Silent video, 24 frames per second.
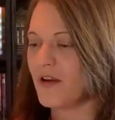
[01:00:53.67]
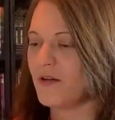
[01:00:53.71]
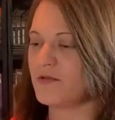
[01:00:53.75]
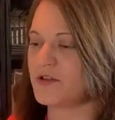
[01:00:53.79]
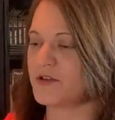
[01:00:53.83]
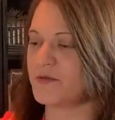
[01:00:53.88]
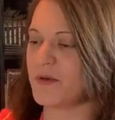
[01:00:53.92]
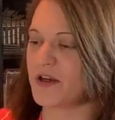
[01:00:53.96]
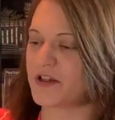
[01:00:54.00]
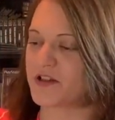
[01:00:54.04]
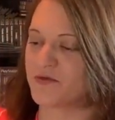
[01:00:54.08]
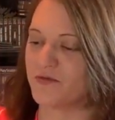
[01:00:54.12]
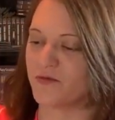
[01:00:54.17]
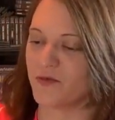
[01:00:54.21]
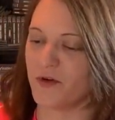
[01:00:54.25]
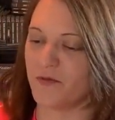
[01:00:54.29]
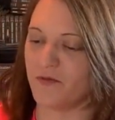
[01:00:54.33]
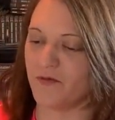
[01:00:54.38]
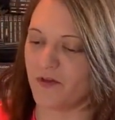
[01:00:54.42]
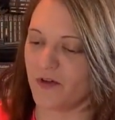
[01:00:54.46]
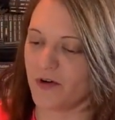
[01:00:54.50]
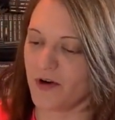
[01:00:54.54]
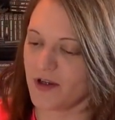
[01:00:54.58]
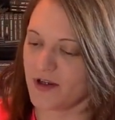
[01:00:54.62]
Let's make some
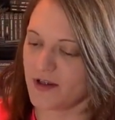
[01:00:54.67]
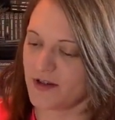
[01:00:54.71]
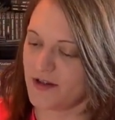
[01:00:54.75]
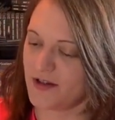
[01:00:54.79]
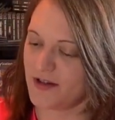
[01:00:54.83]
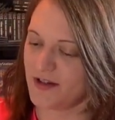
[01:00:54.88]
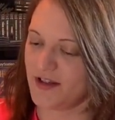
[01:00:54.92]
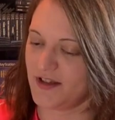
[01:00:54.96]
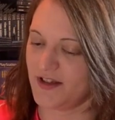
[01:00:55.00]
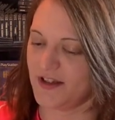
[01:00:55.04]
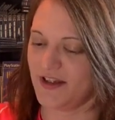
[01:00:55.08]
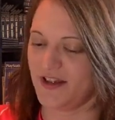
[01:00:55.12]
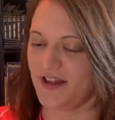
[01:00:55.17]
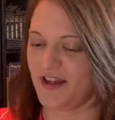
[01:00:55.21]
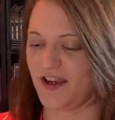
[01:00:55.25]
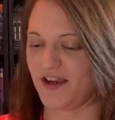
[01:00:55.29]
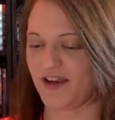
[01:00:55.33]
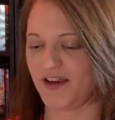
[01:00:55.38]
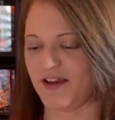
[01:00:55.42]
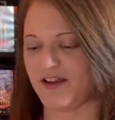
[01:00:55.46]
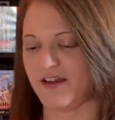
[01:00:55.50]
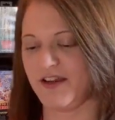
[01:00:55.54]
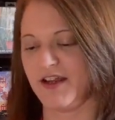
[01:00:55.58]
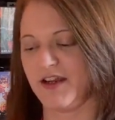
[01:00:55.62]
room for it.
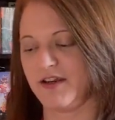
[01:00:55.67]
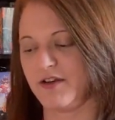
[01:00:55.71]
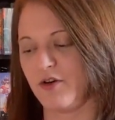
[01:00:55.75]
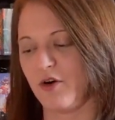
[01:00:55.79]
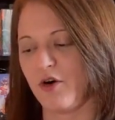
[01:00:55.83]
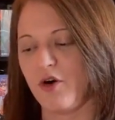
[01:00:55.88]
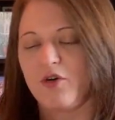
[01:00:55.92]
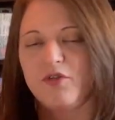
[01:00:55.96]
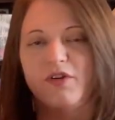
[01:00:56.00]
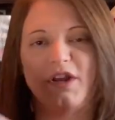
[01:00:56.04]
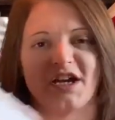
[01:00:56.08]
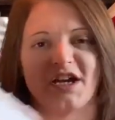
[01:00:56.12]
And all